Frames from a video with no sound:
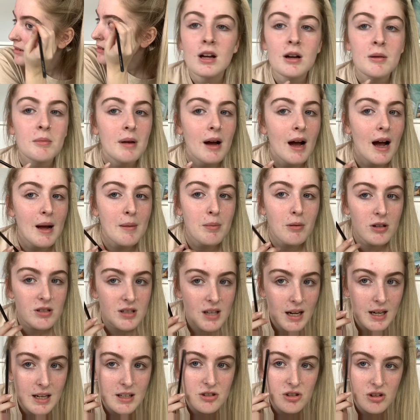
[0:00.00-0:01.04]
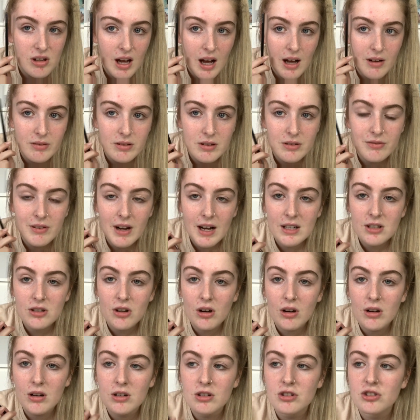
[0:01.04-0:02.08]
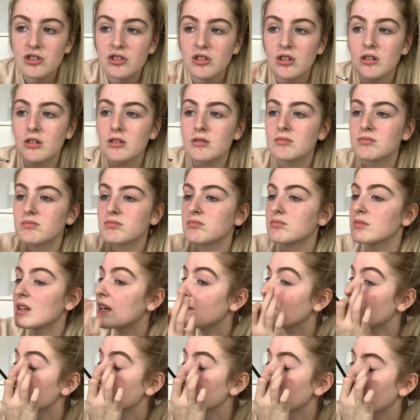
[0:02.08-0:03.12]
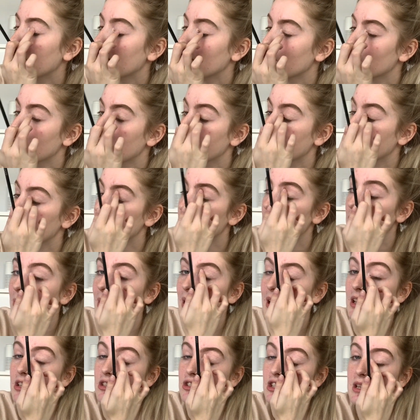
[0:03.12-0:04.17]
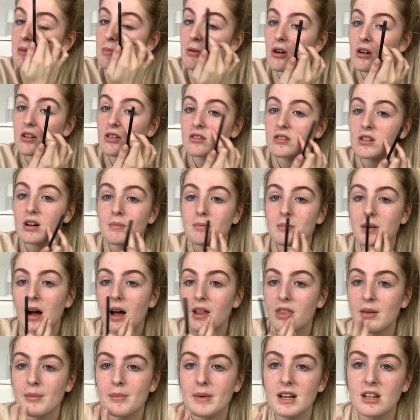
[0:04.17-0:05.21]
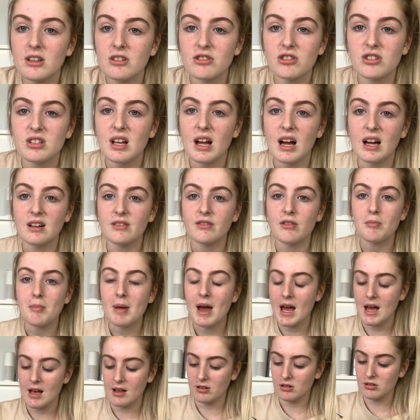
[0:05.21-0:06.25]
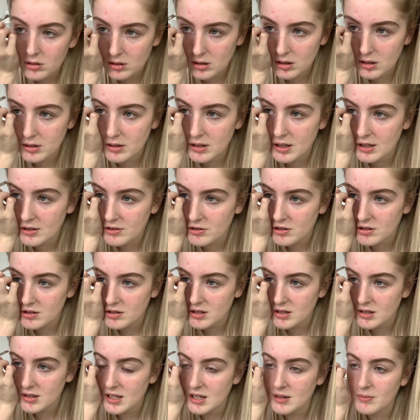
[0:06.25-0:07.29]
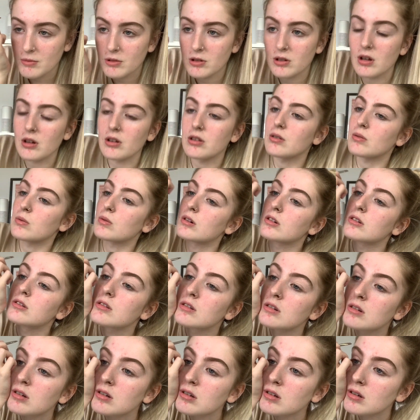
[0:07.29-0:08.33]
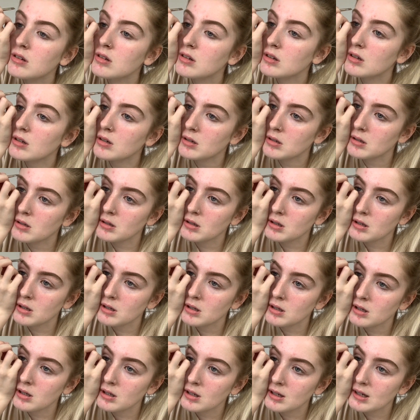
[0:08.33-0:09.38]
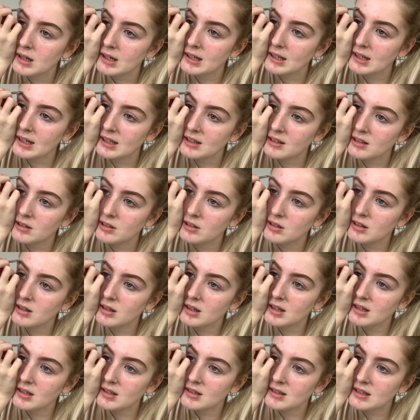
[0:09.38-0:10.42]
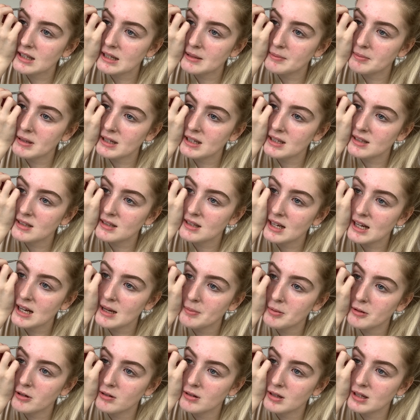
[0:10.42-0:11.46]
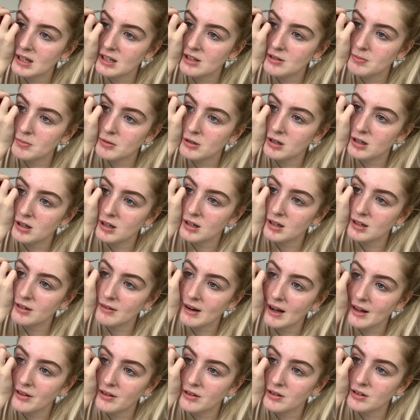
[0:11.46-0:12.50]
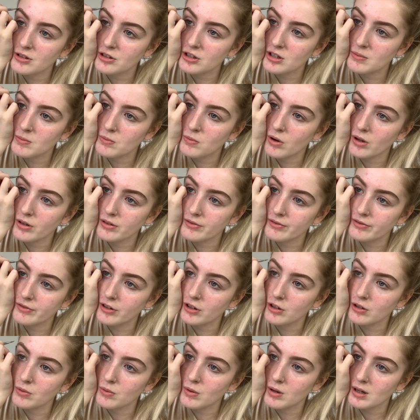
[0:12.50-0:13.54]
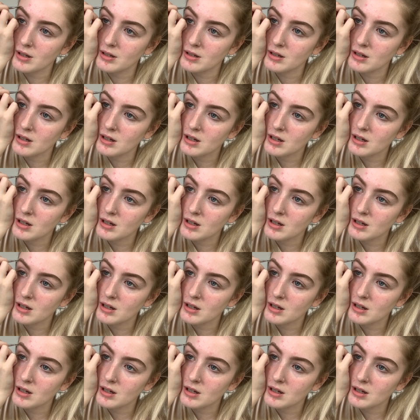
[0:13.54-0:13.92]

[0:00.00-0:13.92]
My eyebrows kind of do have a defined arch. They're even better whenever I've got my HD brows done, but at the minute they're just kind of a mess. And then just the same on the other one. I like to do it like step by step on each brow rather than doing one full one